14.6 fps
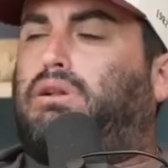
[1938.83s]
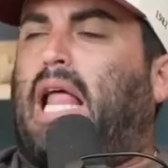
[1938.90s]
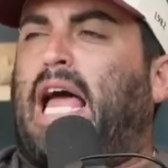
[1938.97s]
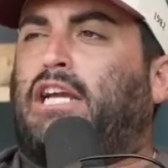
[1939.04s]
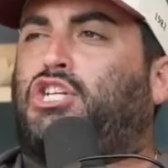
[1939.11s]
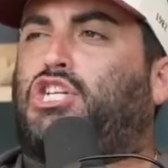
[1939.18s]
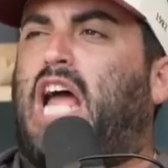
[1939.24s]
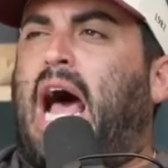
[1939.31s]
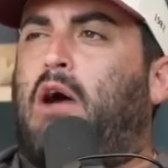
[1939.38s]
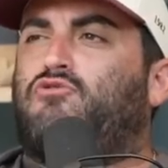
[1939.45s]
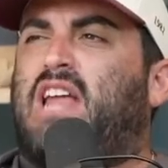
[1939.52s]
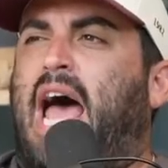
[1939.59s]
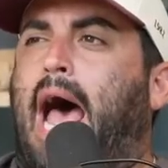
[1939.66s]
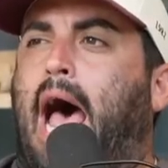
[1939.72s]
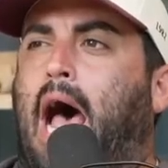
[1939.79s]
Play shout
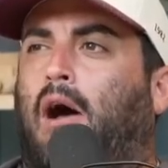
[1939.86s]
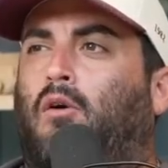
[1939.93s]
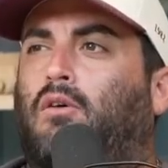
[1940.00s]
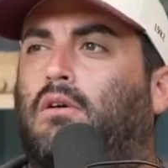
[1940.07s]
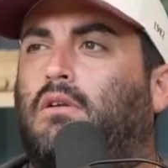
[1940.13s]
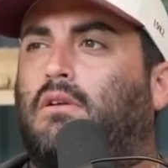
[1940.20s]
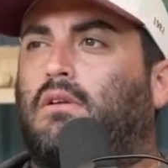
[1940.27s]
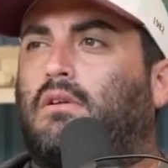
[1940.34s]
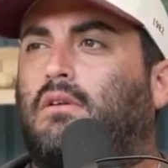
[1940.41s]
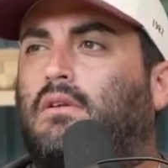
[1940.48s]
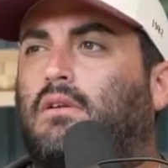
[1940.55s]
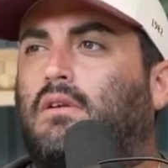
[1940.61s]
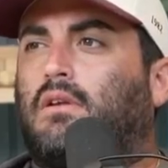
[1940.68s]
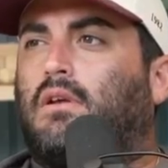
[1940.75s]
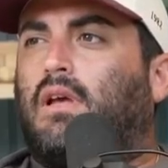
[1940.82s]
now.
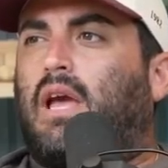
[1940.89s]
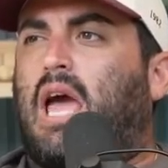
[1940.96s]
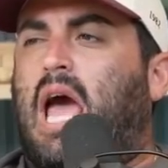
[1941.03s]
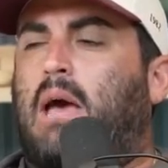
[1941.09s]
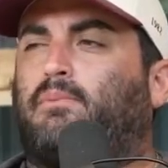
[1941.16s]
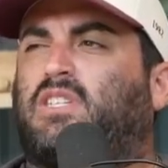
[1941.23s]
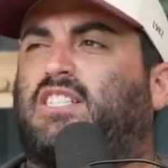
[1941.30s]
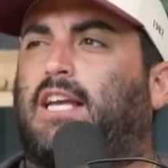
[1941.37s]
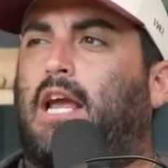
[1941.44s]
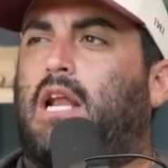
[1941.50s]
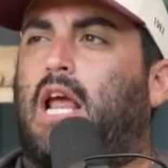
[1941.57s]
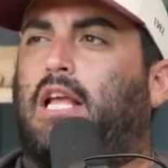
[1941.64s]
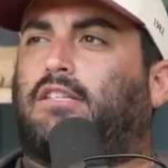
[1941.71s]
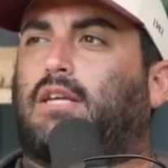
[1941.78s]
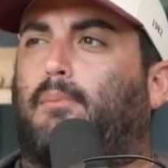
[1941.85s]
MC
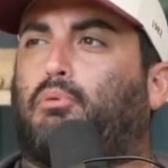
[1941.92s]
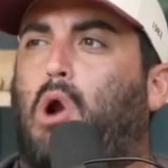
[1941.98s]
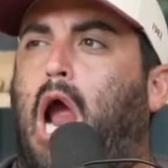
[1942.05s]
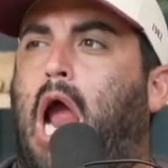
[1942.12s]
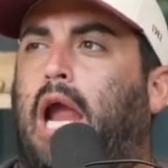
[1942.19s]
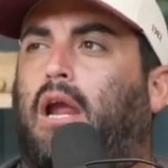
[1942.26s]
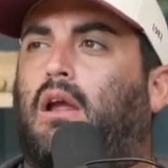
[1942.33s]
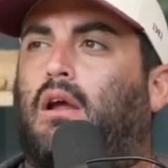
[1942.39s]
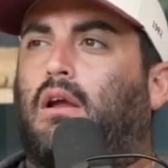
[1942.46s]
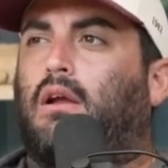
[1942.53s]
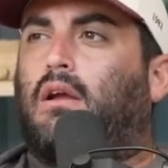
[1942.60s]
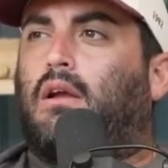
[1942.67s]
needs a break.